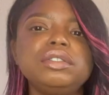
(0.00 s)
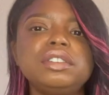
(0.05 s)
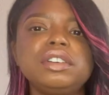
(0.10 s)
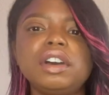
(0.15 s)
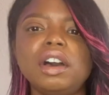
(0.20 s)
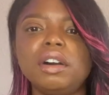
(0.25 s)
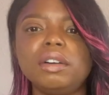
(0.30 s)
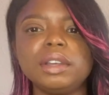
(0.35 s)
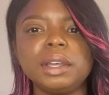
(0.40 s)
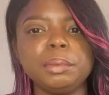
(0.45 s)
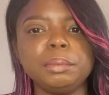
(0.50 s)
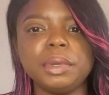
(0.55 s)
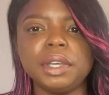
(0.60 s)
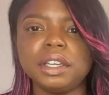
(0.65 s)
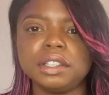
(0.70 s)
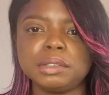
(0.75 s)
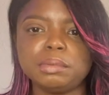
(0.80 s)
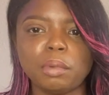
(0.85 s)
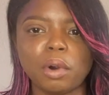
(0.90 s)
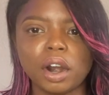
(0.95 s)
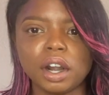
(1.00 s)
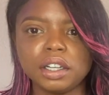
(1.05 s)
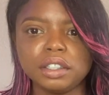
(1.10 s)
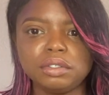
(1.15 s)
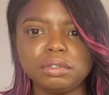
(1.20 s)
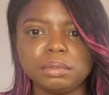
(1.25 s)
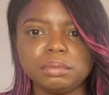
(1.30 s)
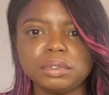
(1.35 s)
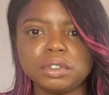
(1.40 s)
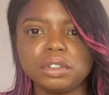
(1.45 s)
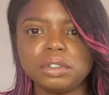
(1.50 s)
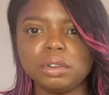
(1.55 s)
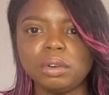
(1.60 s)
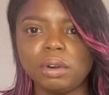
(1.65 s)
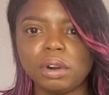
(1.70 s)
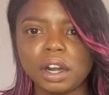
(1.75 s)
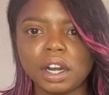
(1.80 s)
to go get me a Smarties from the store